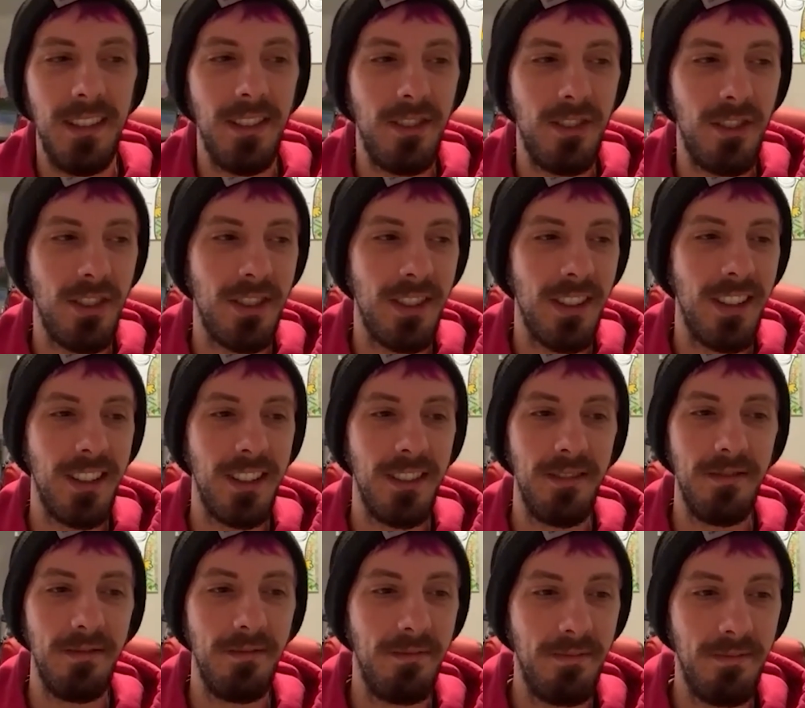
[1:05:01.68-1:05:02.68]
to just like,
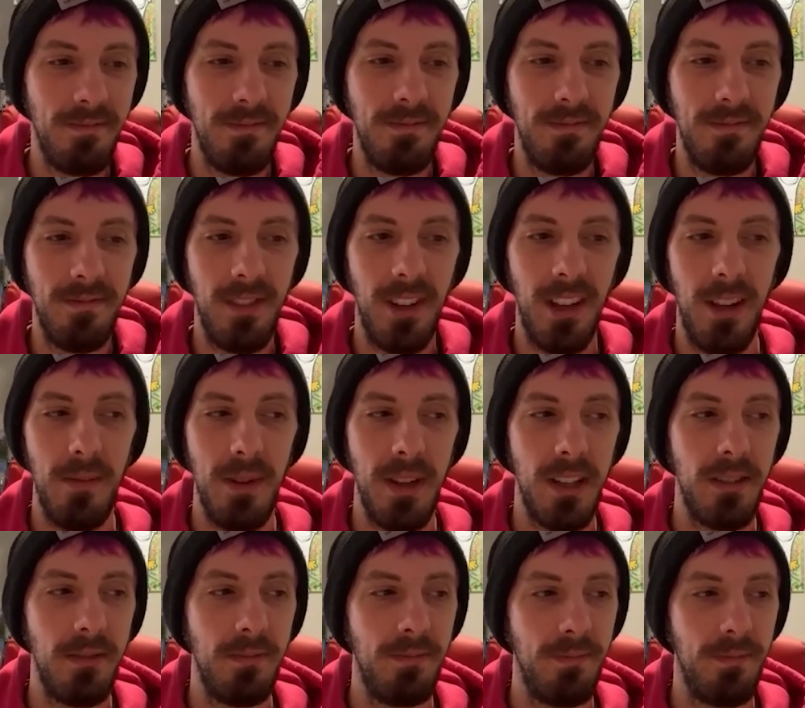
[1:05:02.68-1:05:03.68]
I
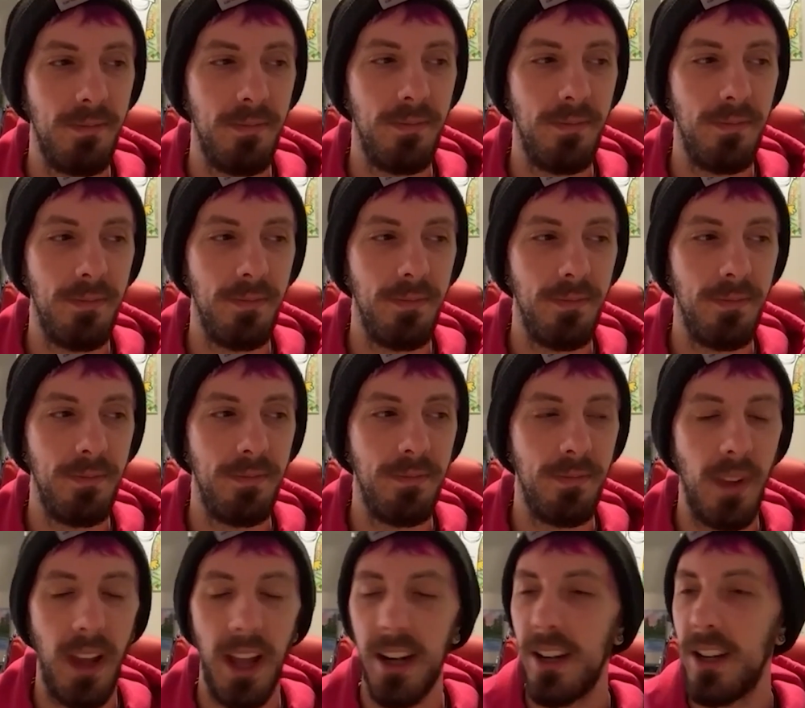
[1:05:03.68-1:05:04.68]
mean,
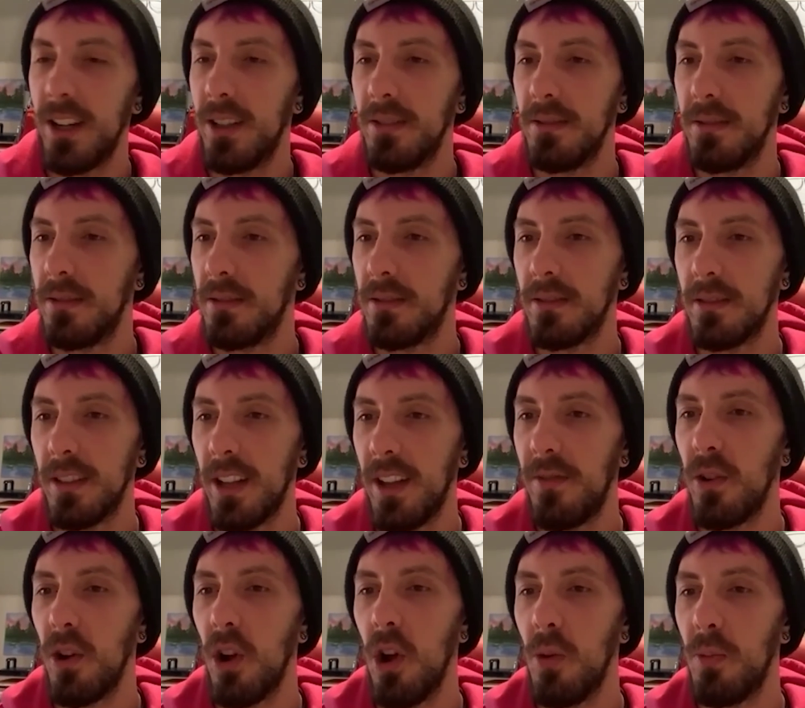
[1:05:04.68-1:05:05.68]
I don't know, if
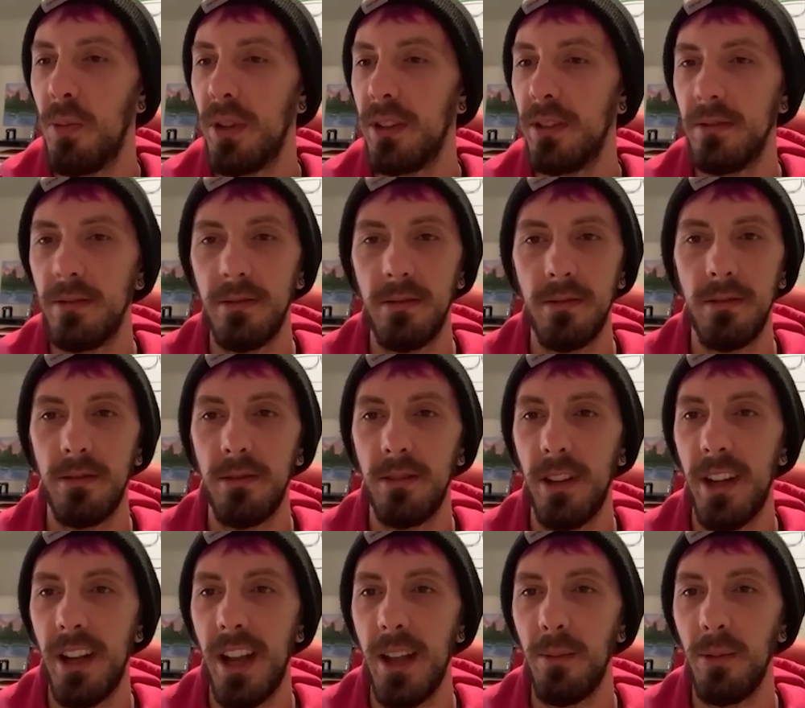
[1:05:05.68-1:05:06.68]
you're open
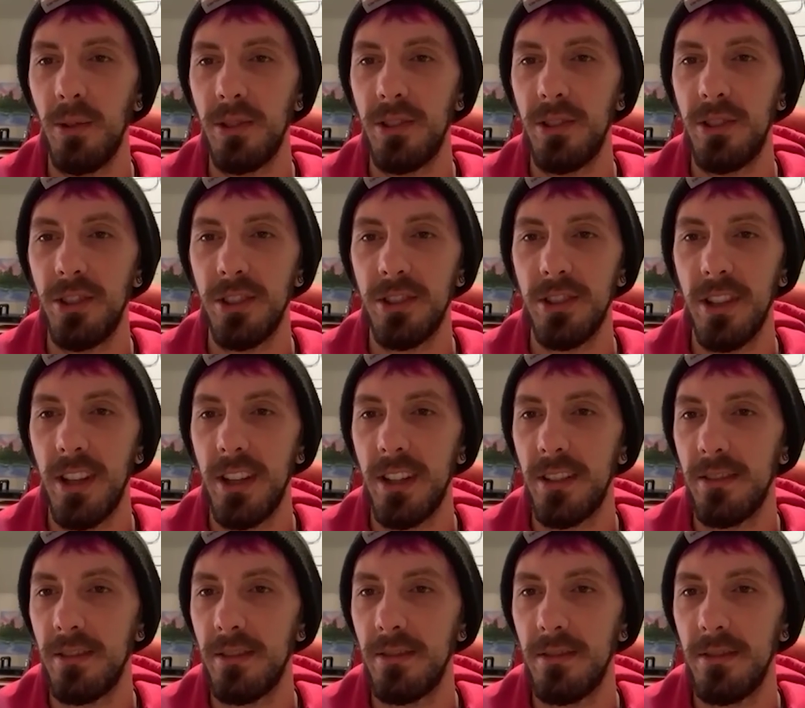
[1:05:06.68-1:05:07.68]
and able to just like
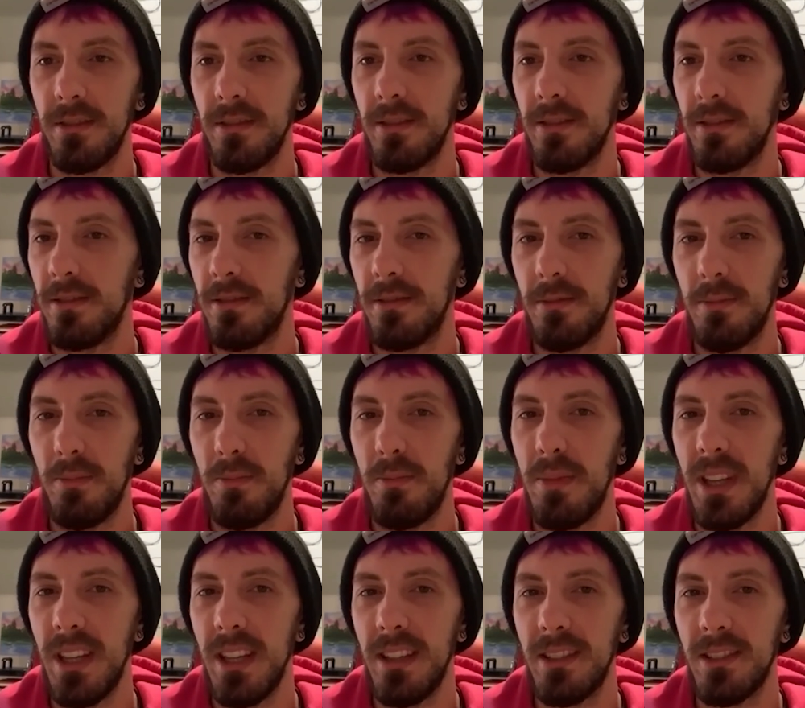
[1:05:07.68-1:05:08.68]

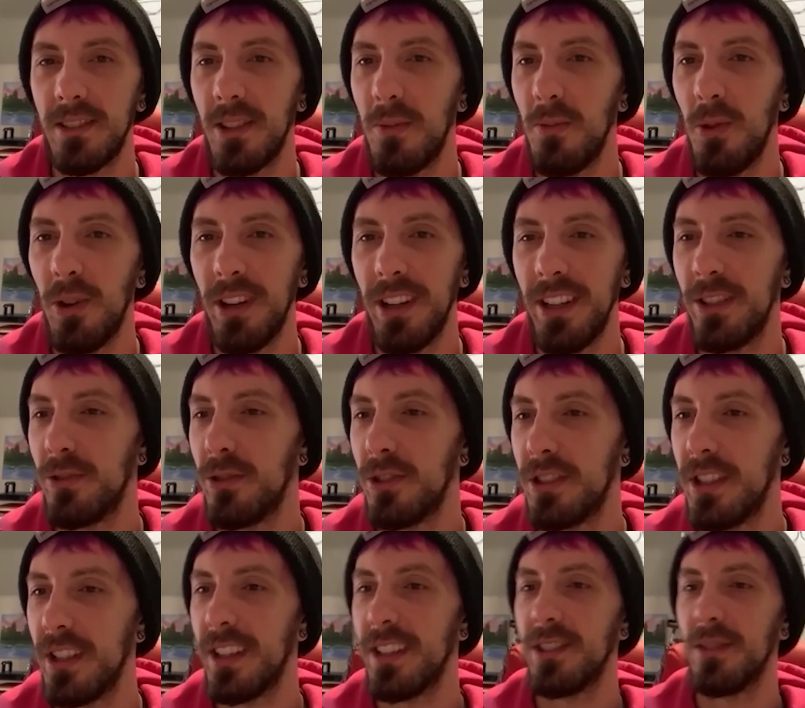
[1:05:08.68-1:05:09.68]
be somewhat
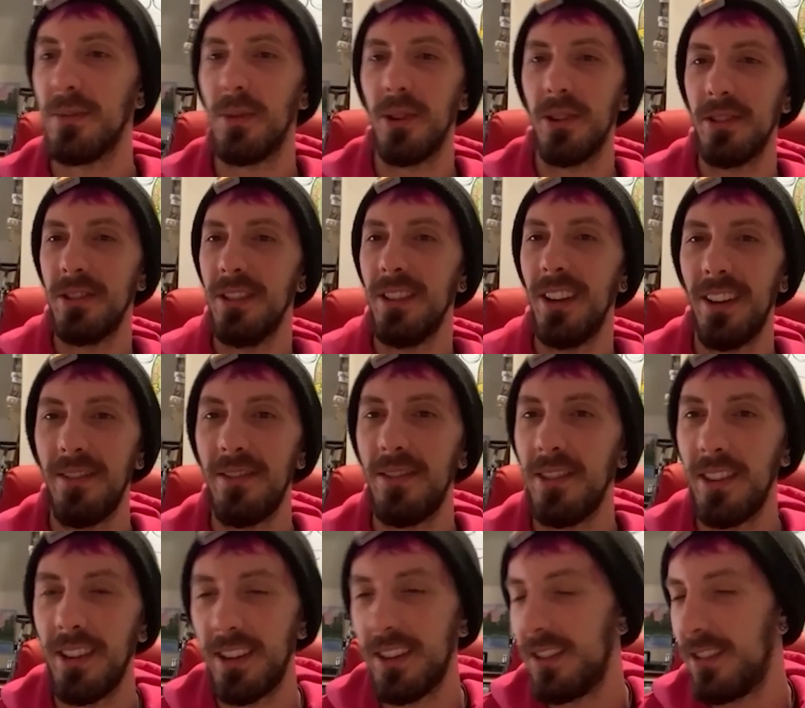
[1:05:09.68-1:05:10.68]
interesting as a person, I feel
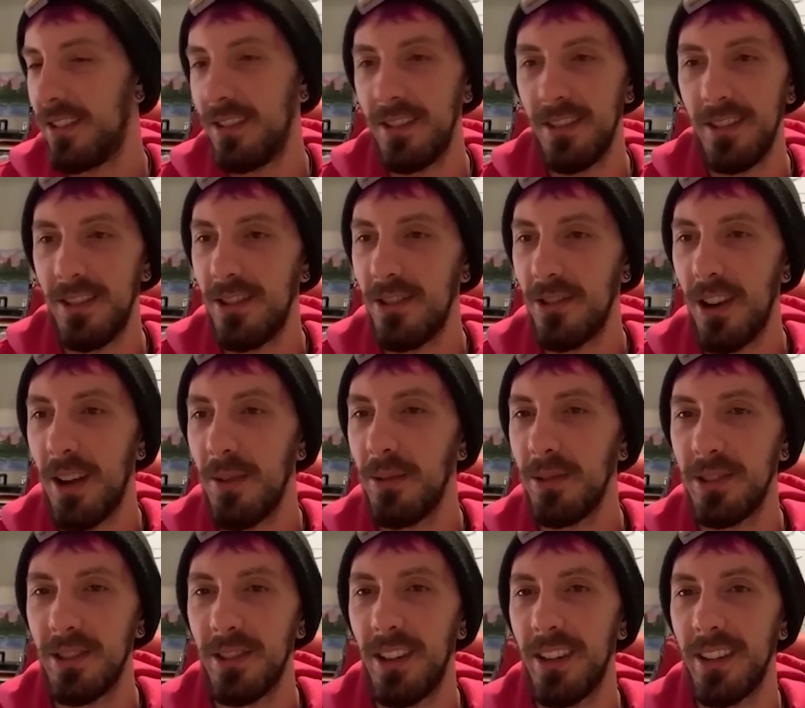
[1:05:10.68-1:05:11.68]
like you're able
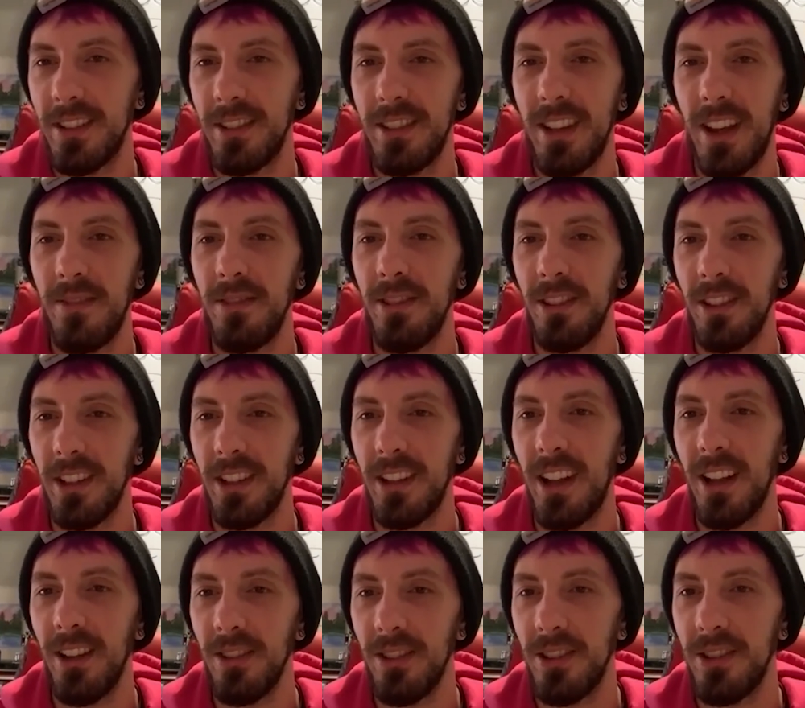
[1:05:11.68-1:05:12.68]
to like definitely
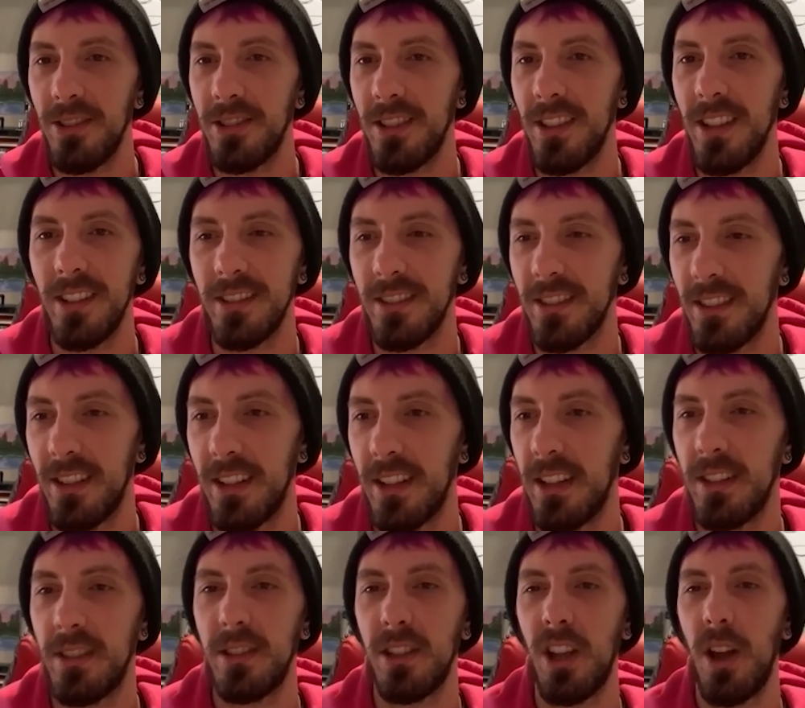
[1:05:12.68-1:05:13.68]
nail those things. Like
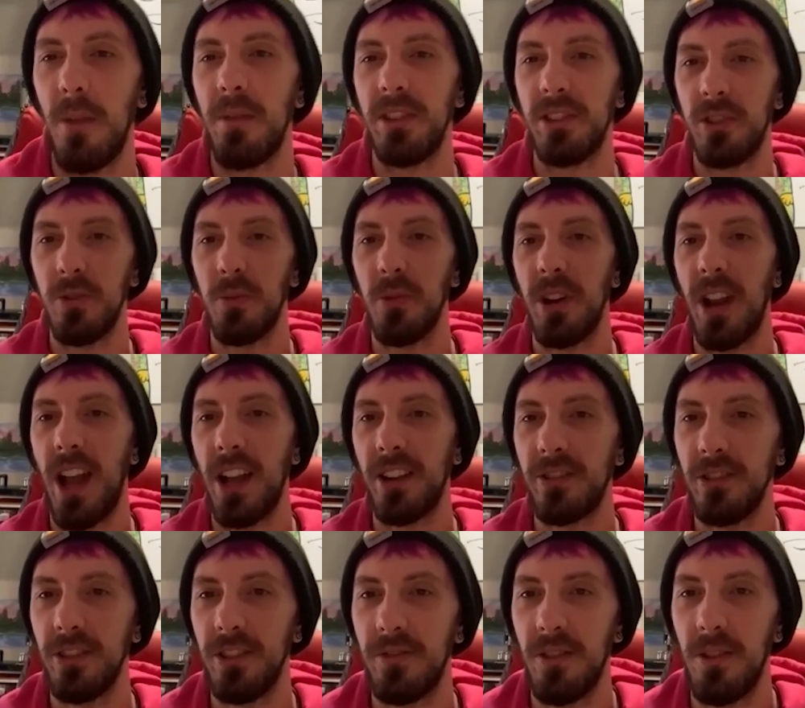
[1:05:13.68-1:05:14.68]
it's coming super
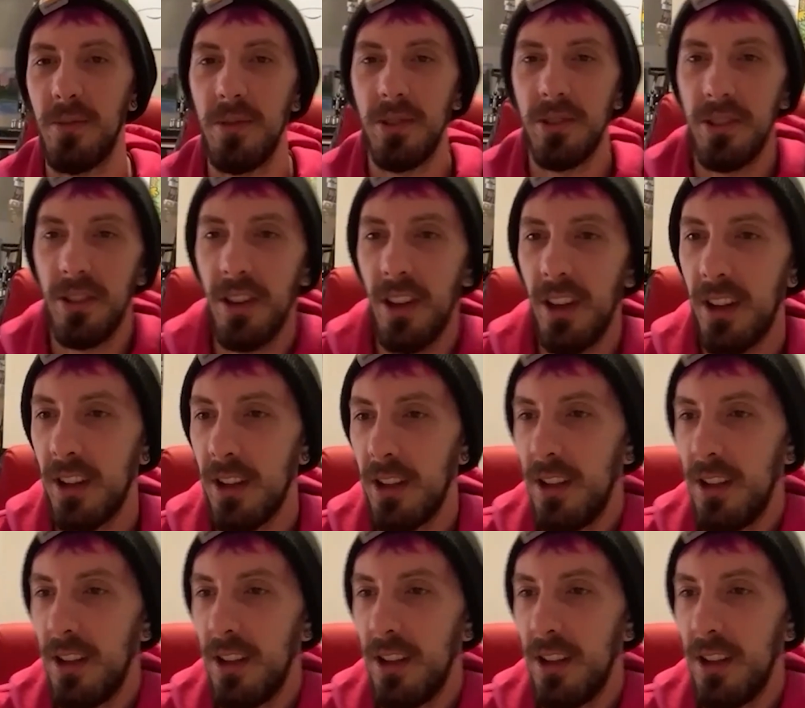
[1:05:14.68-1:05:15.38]
naturally from you. So like,